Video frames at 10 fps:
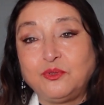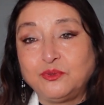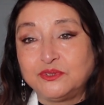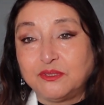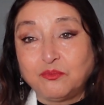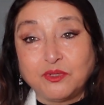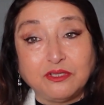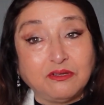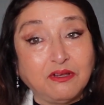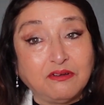lose someone
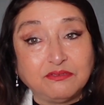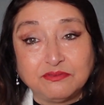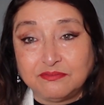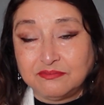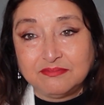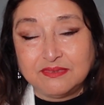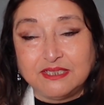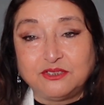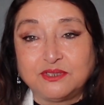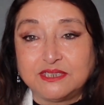you love,
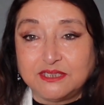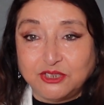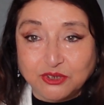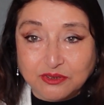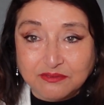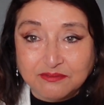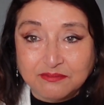they transition,